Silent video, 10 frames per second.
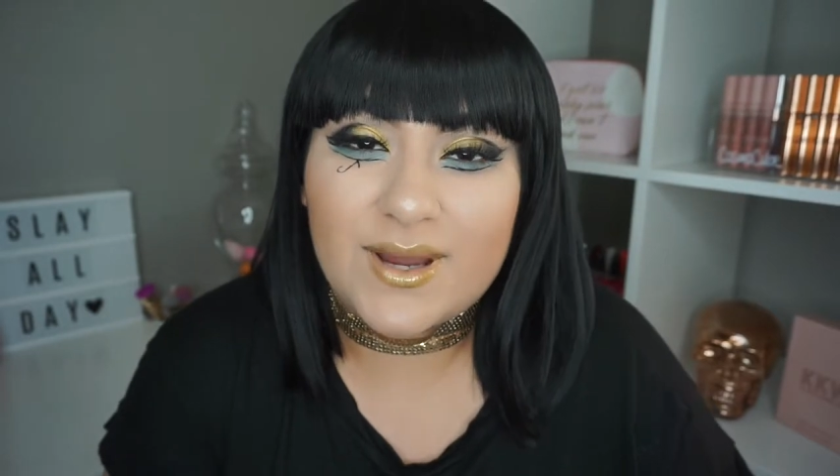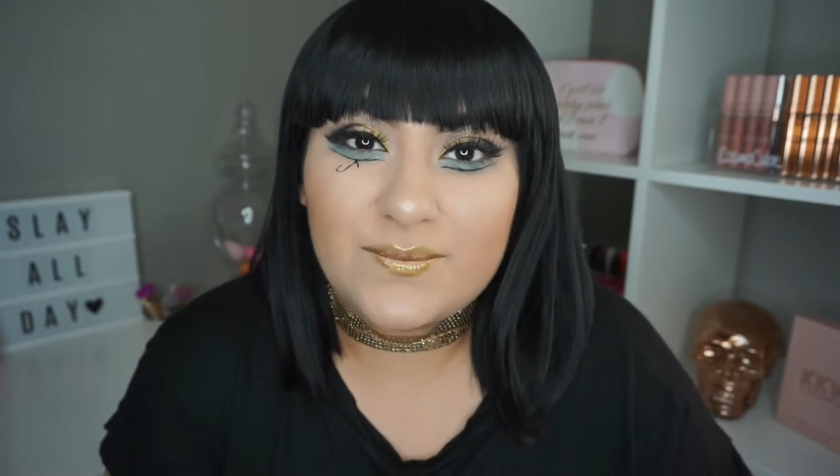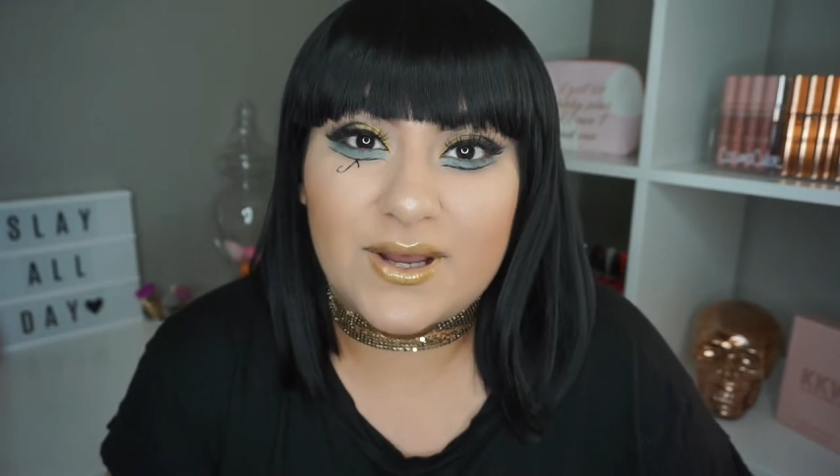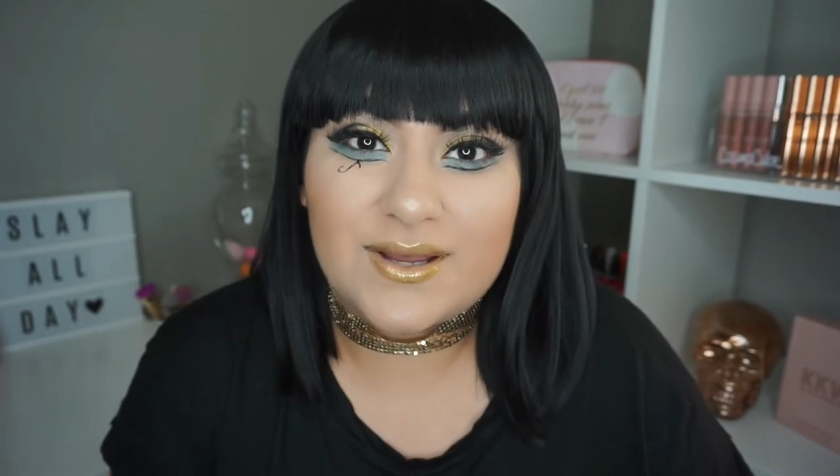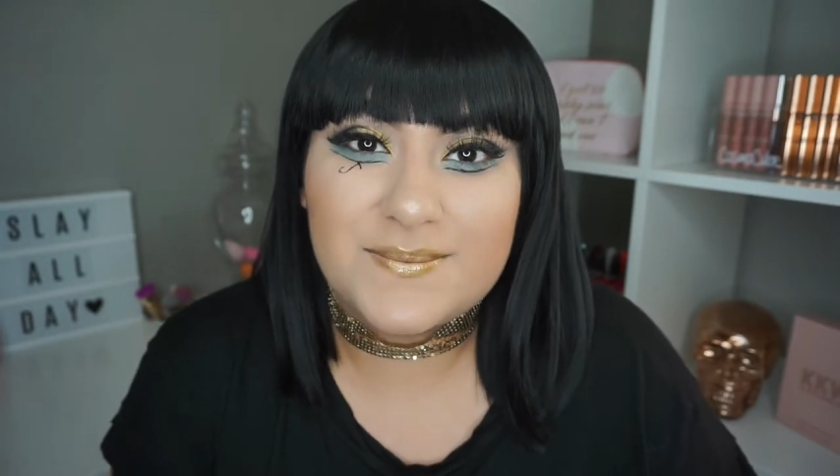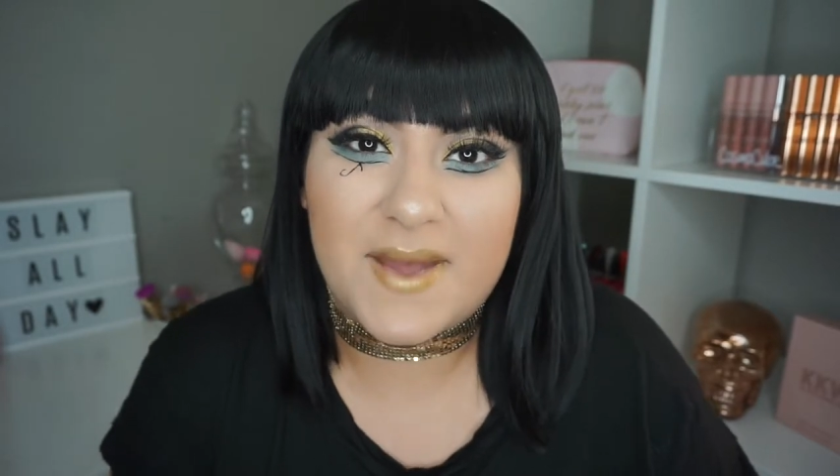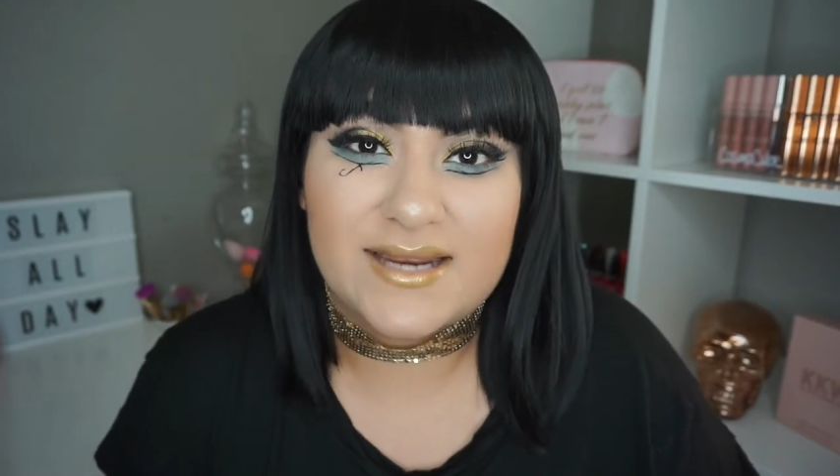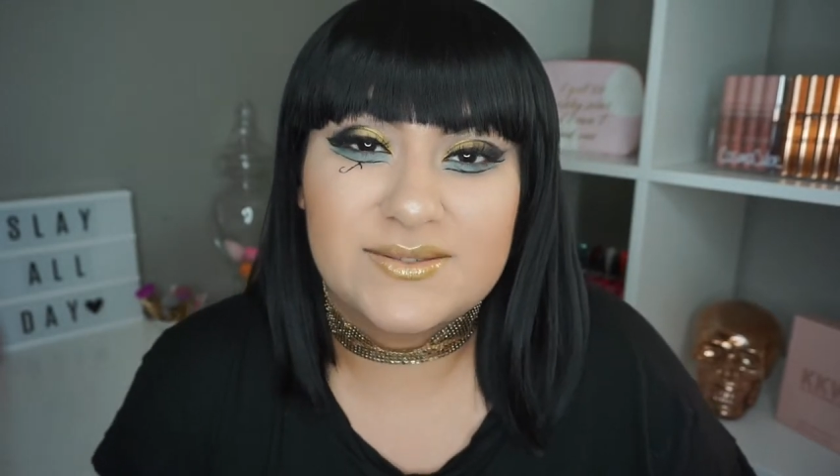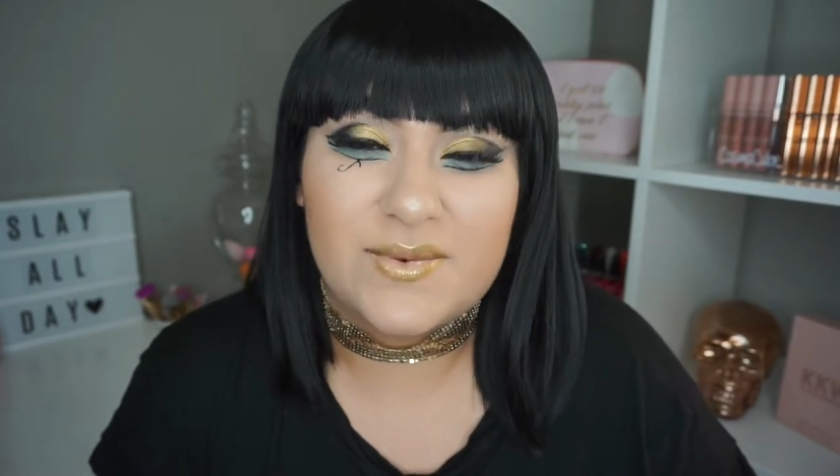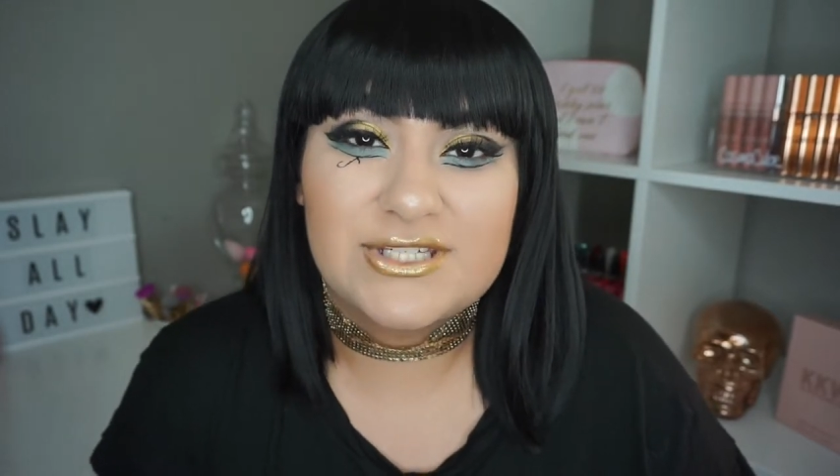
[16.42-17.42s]
Everyone, welcome
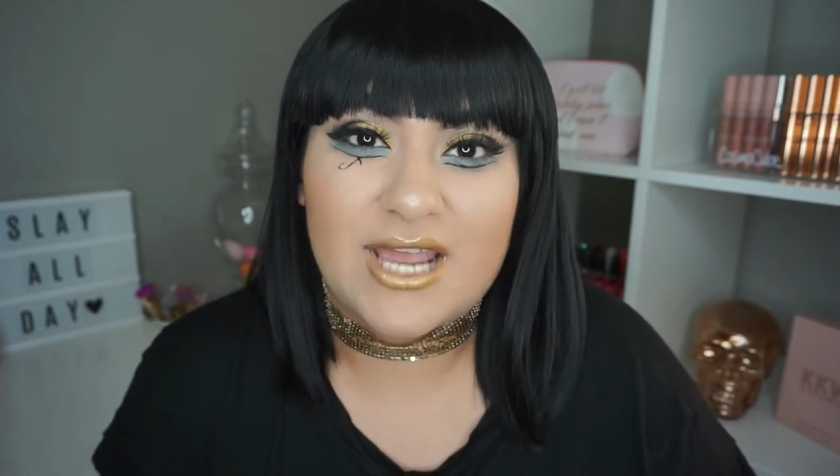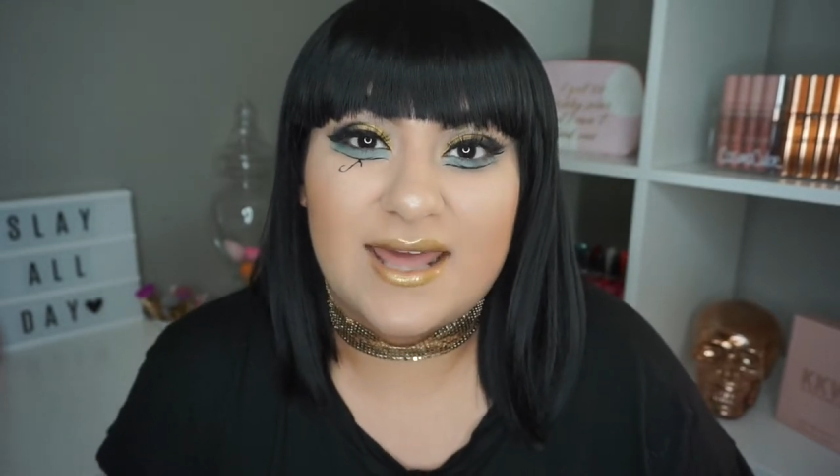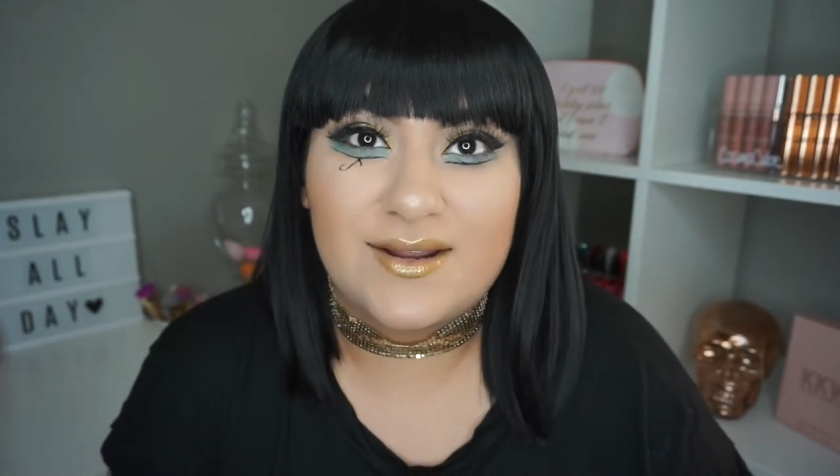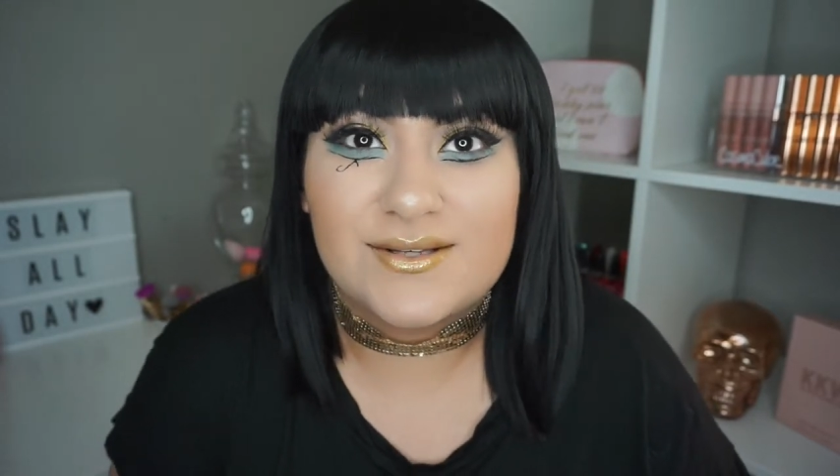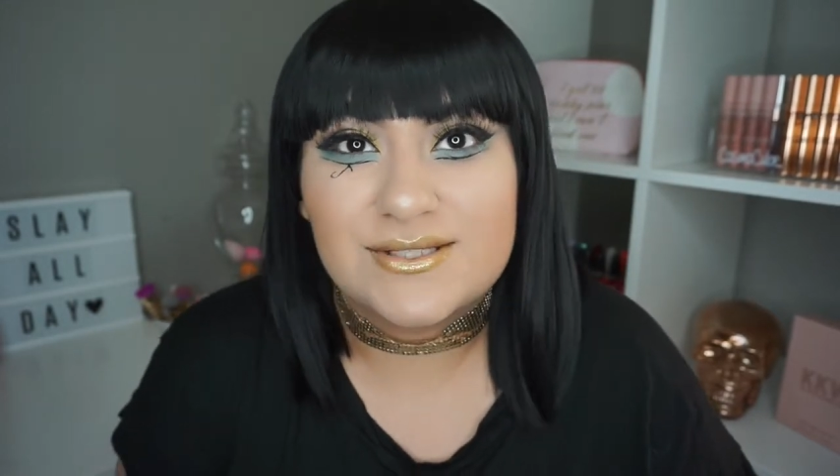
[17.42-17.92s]
back to my channel.